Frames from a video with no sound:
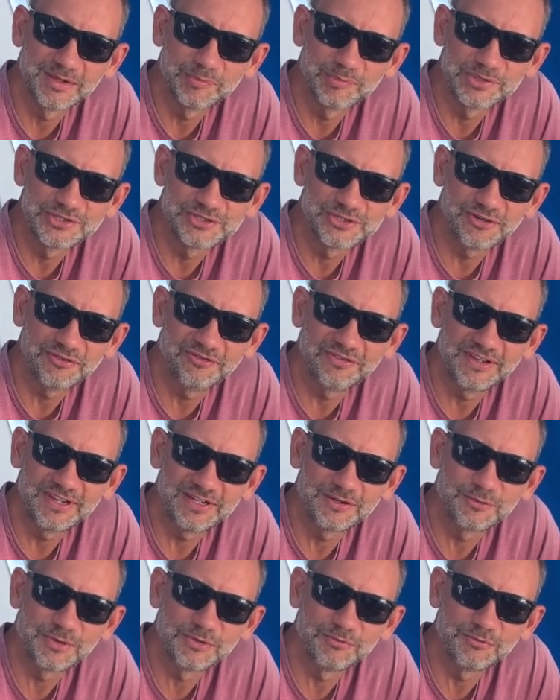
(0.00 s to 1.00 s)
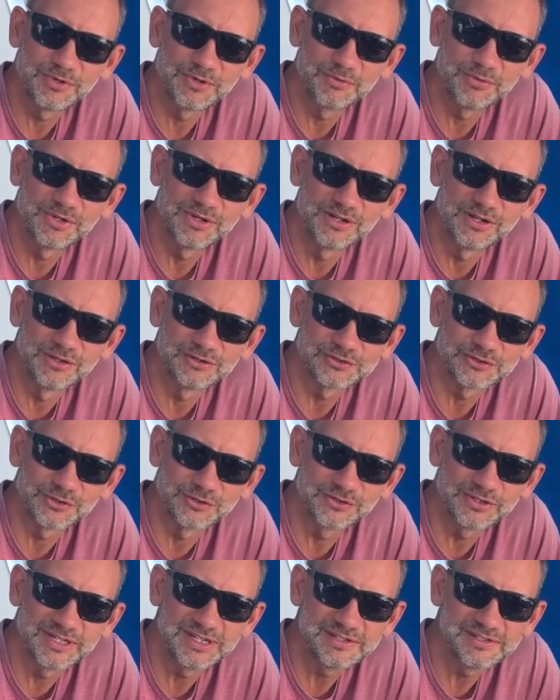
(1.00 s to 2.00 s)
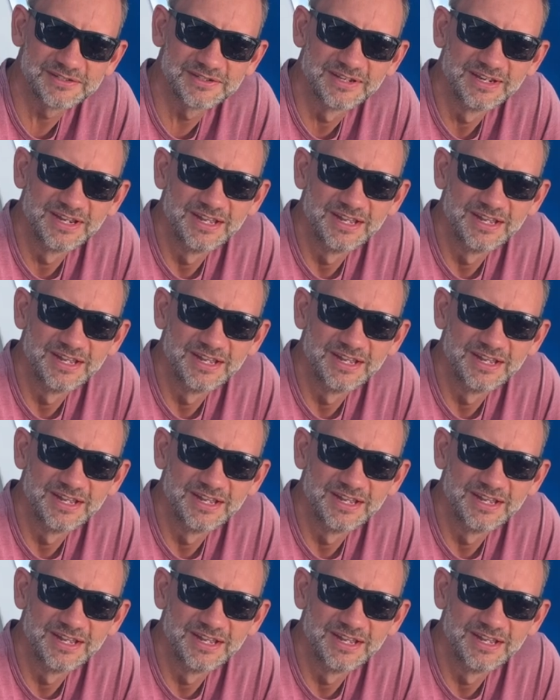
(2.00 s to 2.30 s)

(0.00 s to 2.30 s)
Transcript: Pacific when we were in Los Roques,